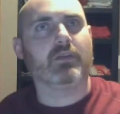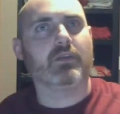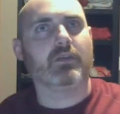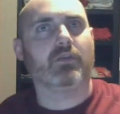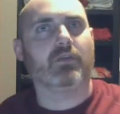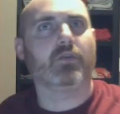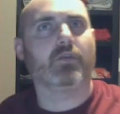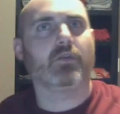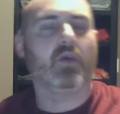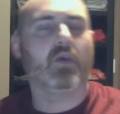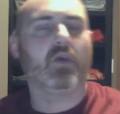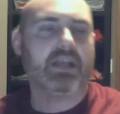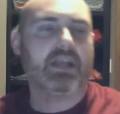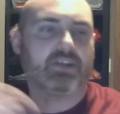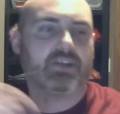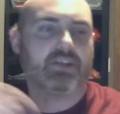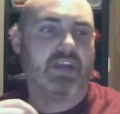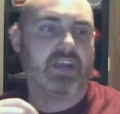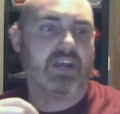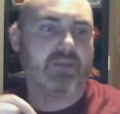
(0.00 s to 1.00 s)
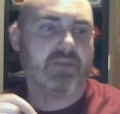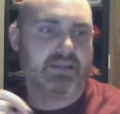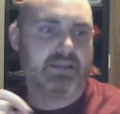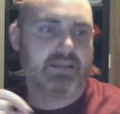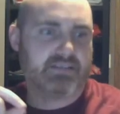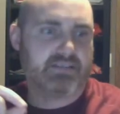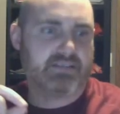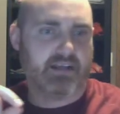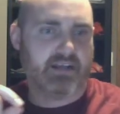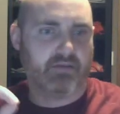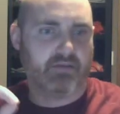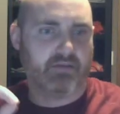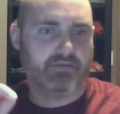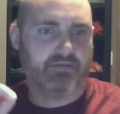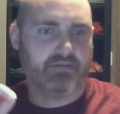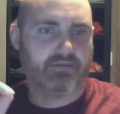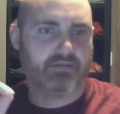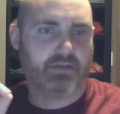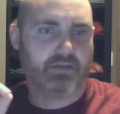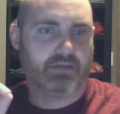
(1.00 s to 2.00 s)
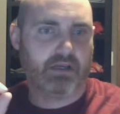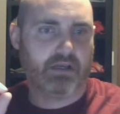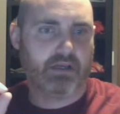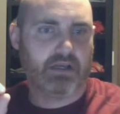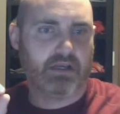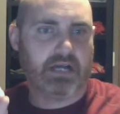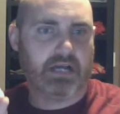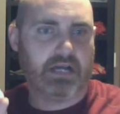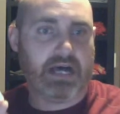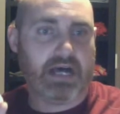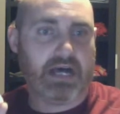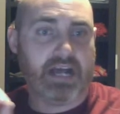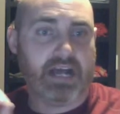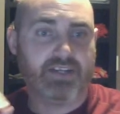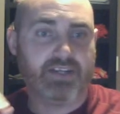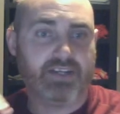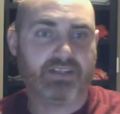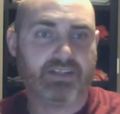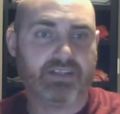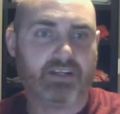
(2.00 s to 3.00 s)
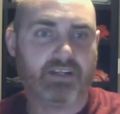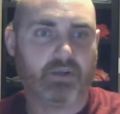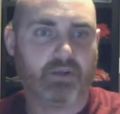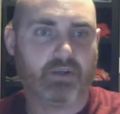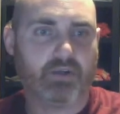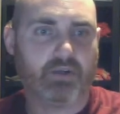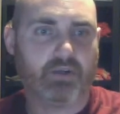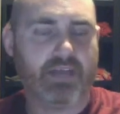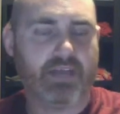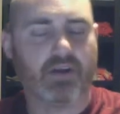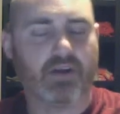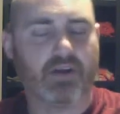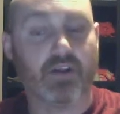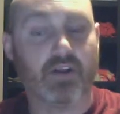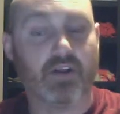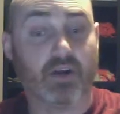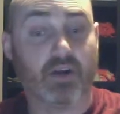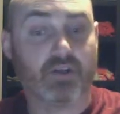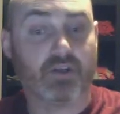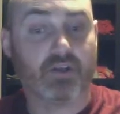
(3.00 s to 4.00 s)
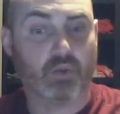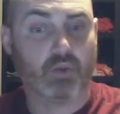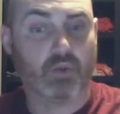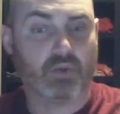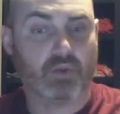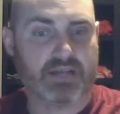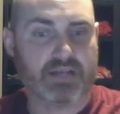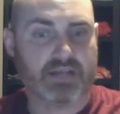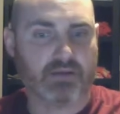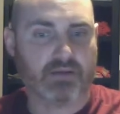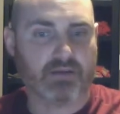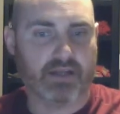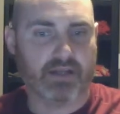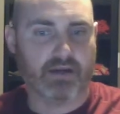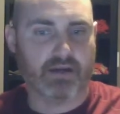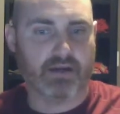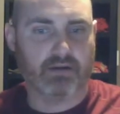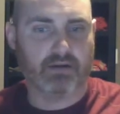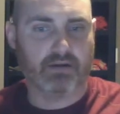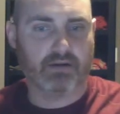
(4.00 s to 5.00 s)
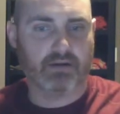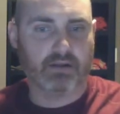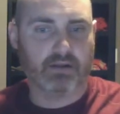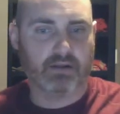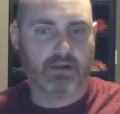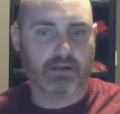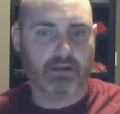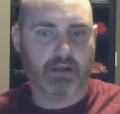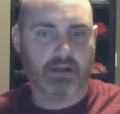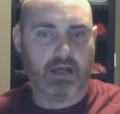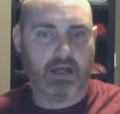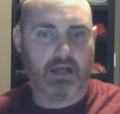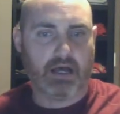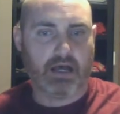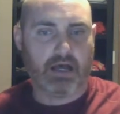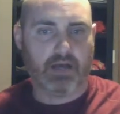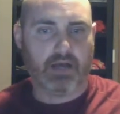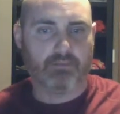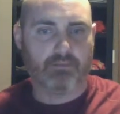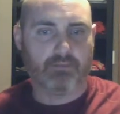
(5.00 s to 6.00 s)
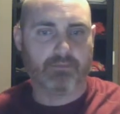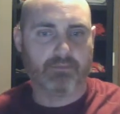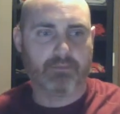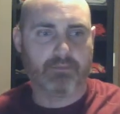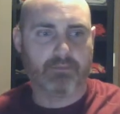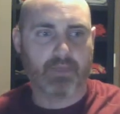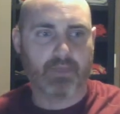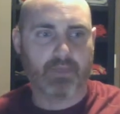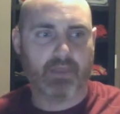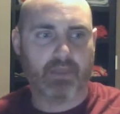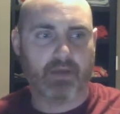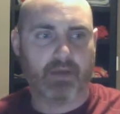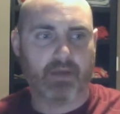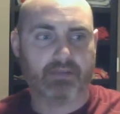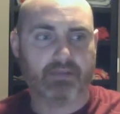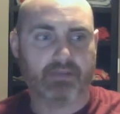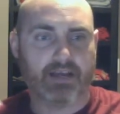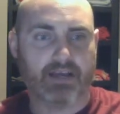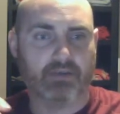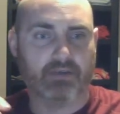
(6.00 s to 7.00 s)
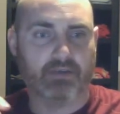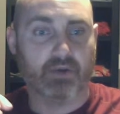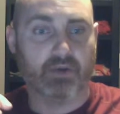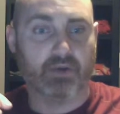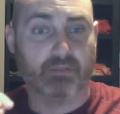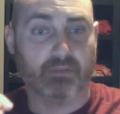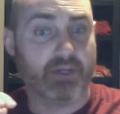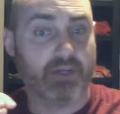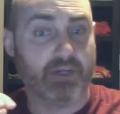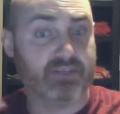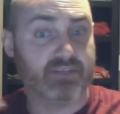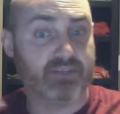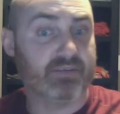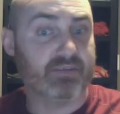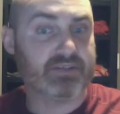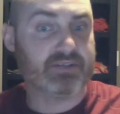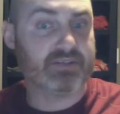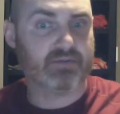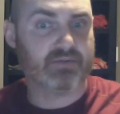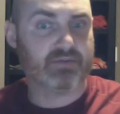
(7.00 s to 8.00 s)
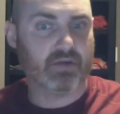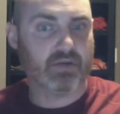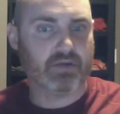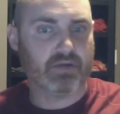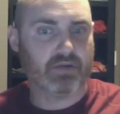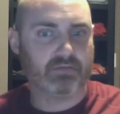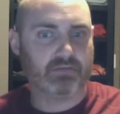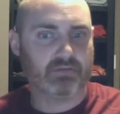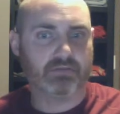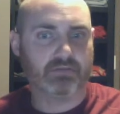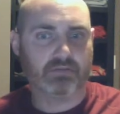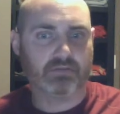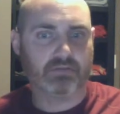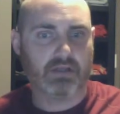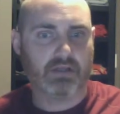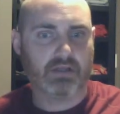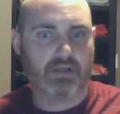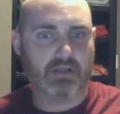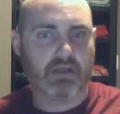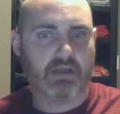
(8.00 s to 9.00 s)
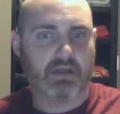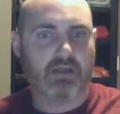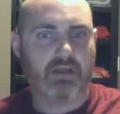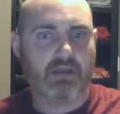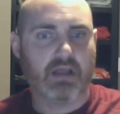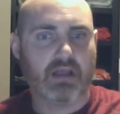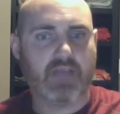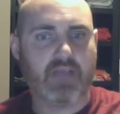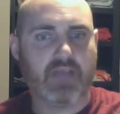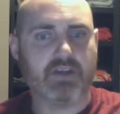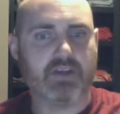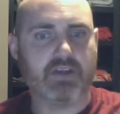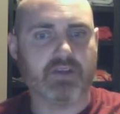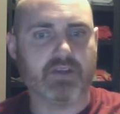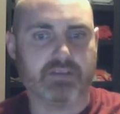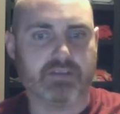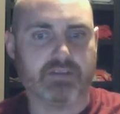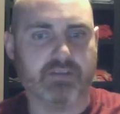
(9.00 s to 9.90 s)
the one I trained myself, I just did a Google, and there are tools out there that'll download a bunch of images for you, and then you just